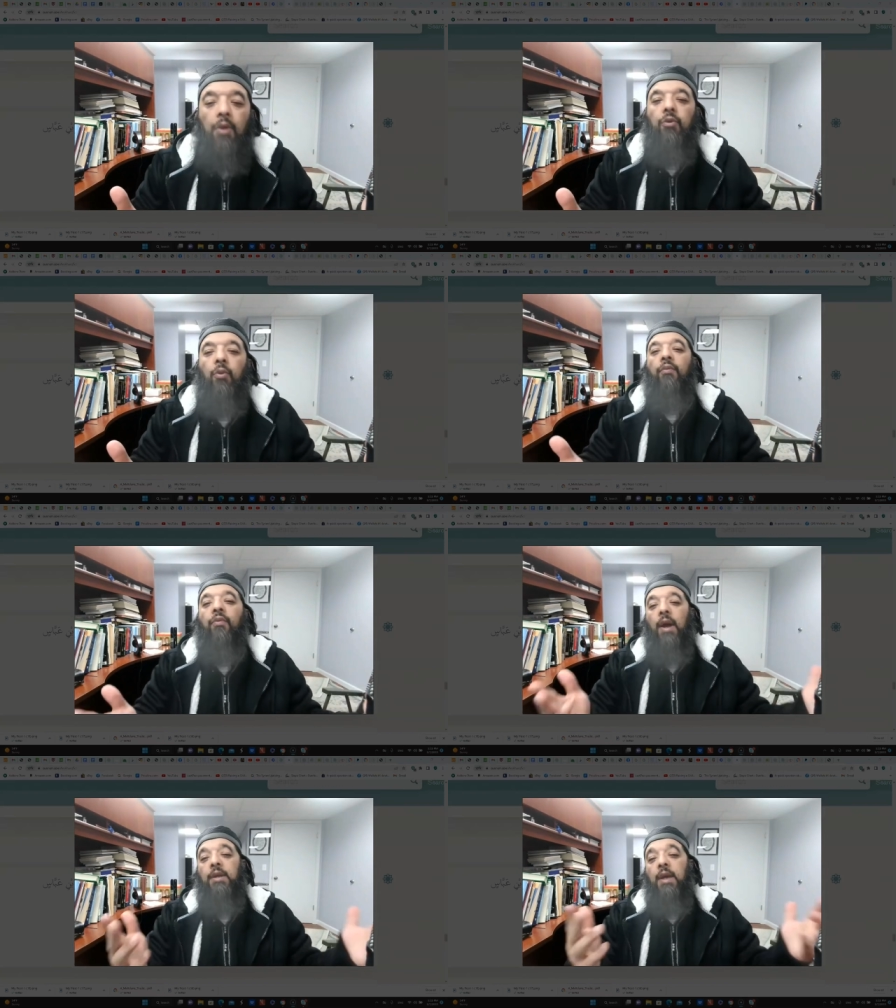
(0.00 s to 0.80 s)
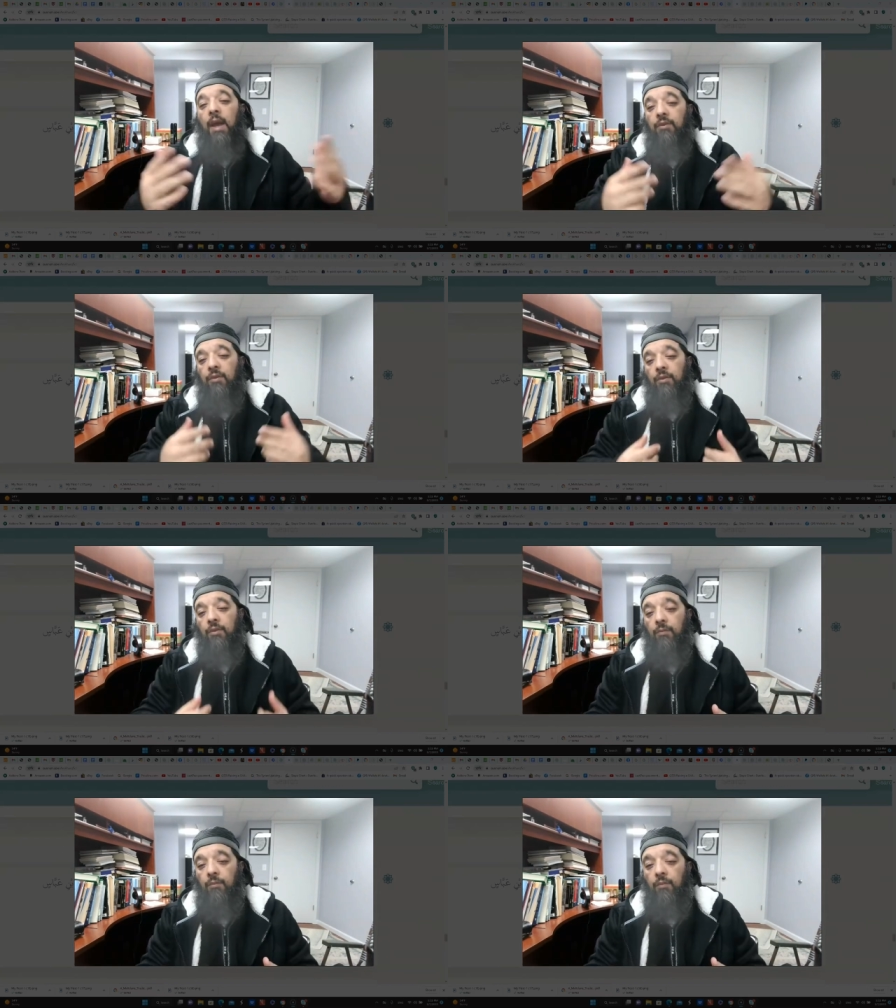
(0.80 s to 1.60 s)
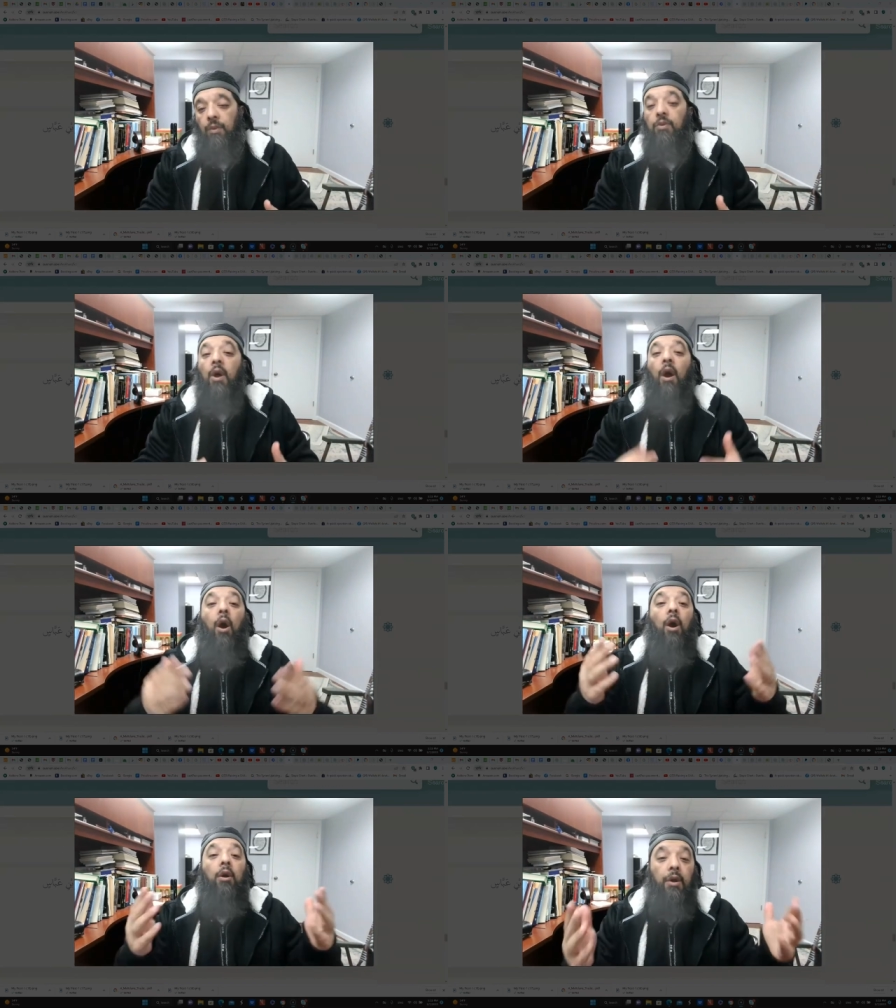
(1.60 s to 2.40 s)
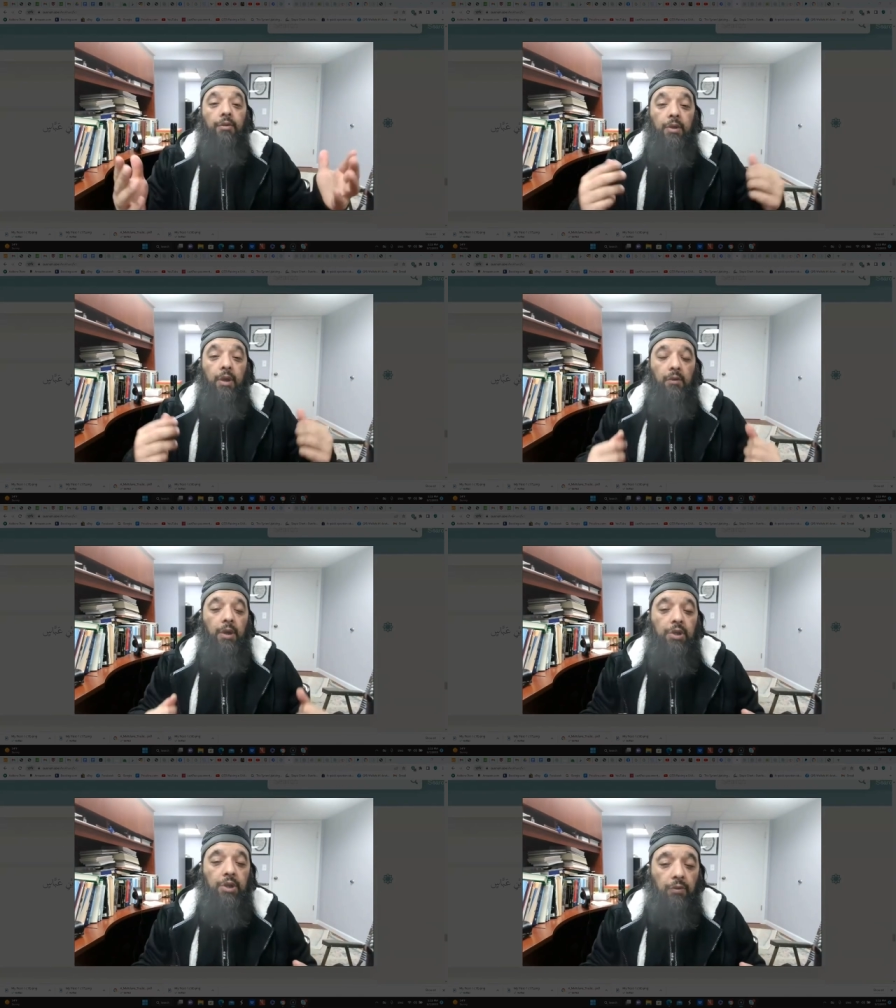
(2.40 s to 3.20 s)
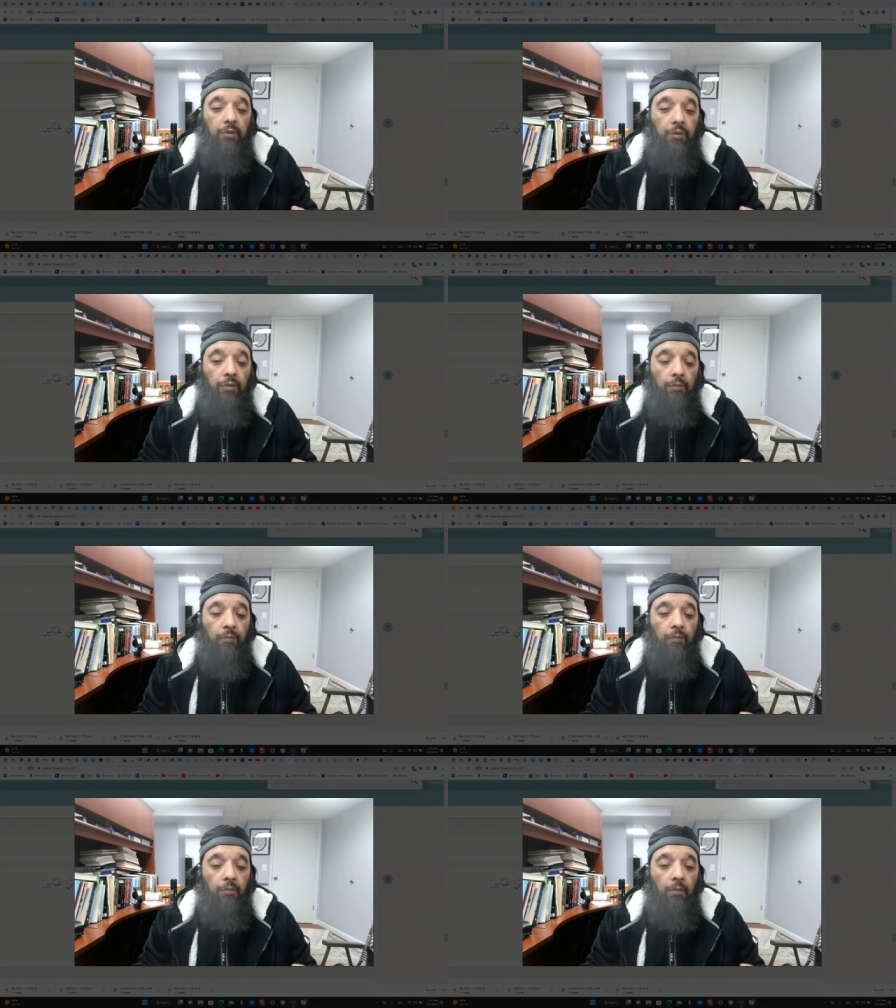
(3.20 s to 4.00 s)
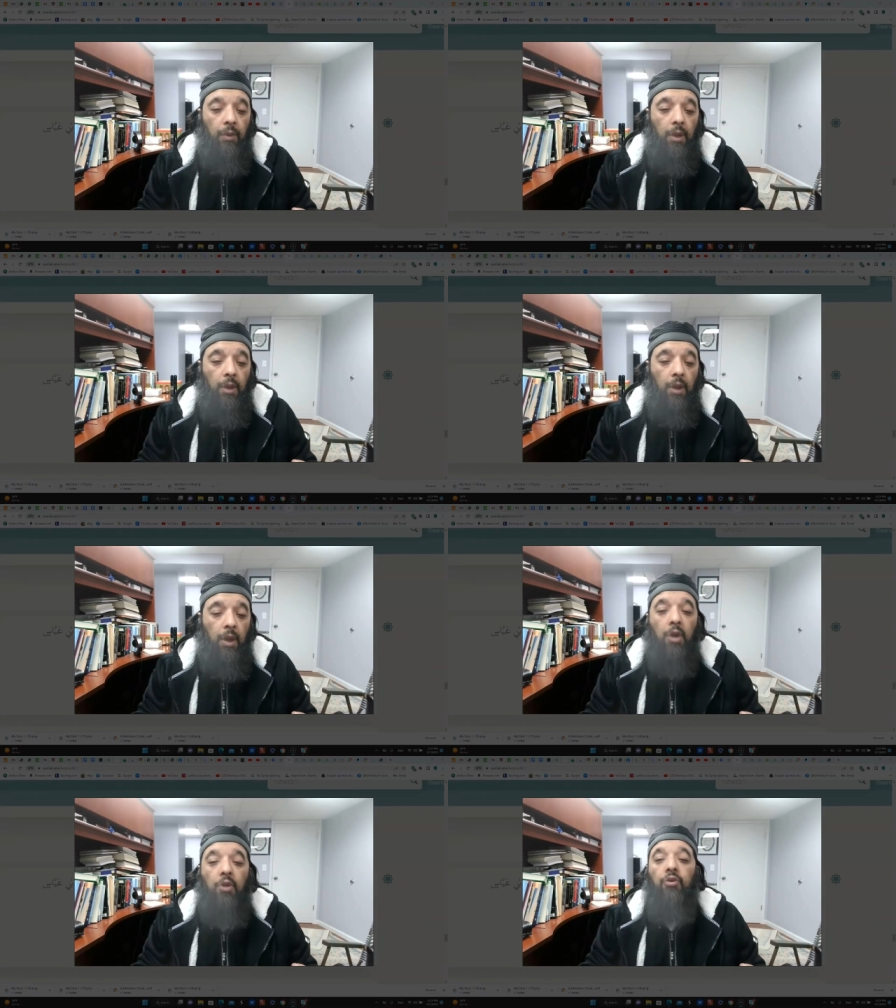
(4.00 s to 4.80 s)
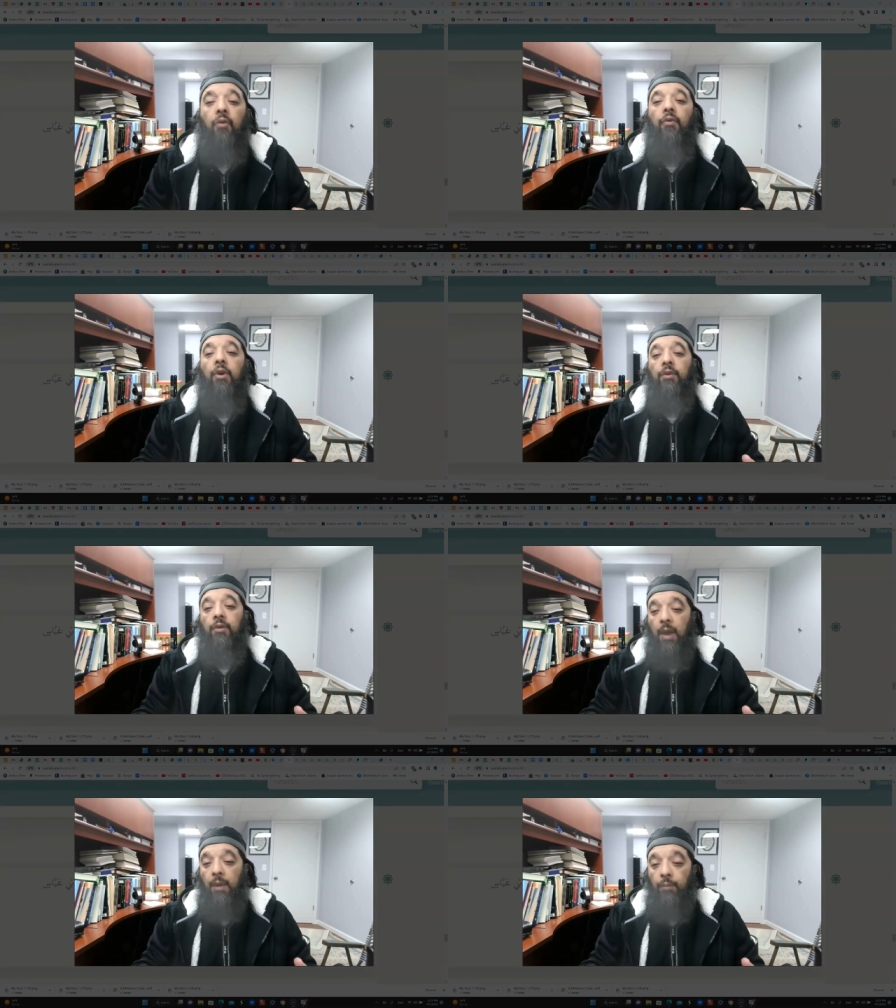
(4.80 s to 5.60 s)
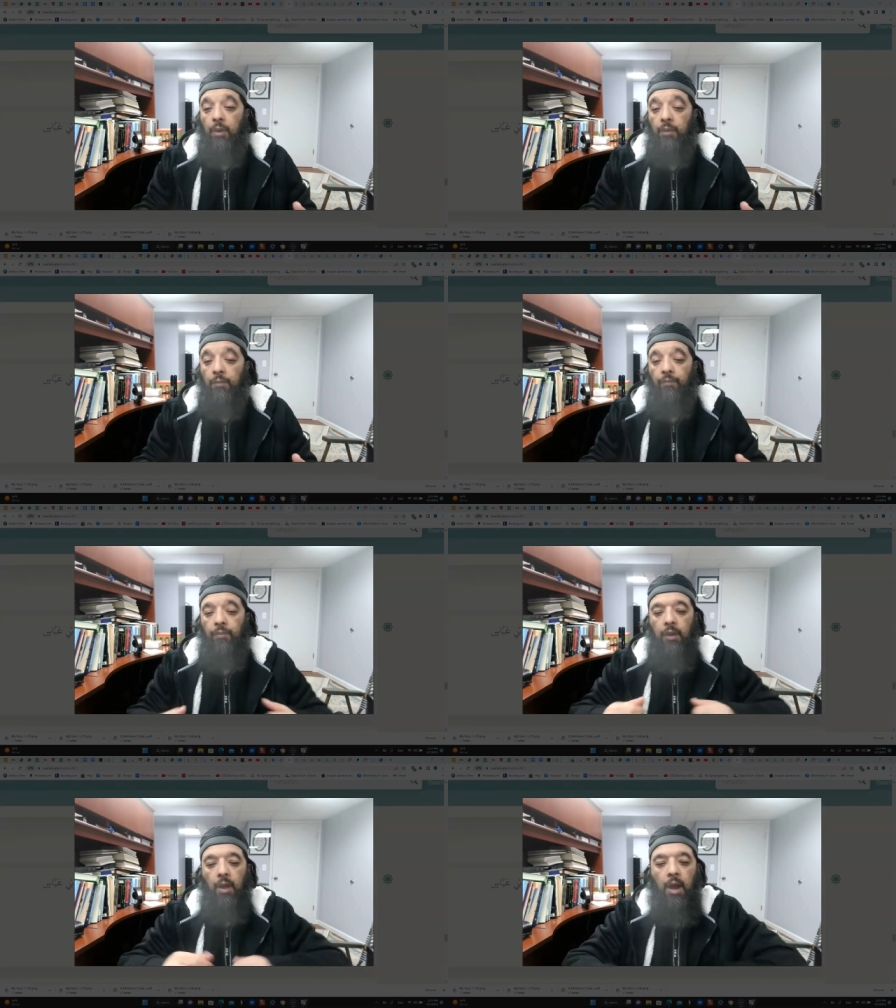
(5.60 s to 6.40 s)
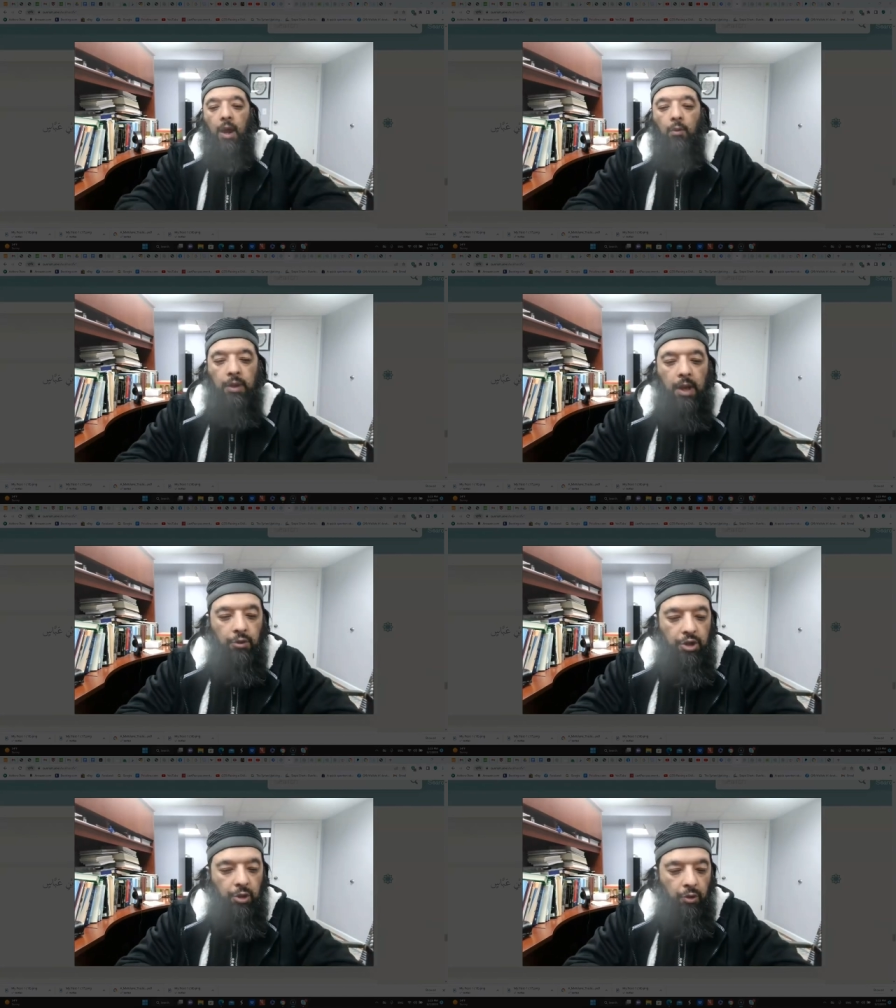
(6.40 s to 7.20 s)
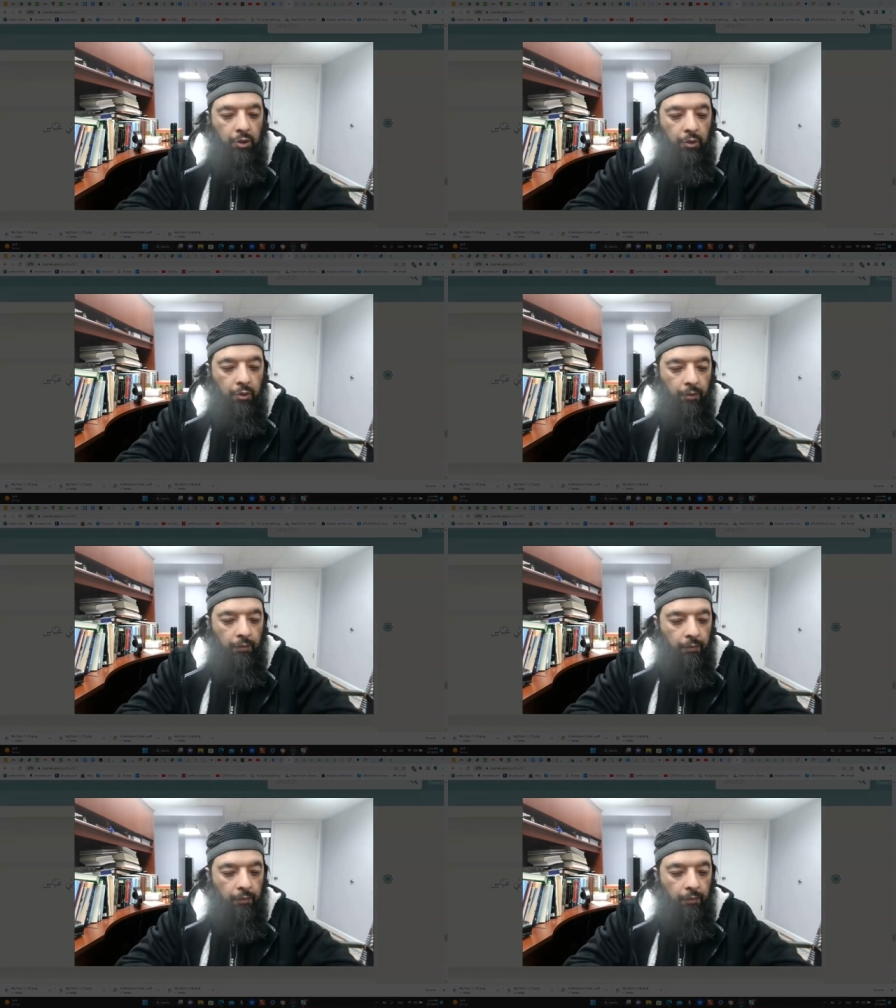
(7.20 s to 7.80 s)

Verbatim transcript: So we find yes. There are other narrations. So, for example, I will now show you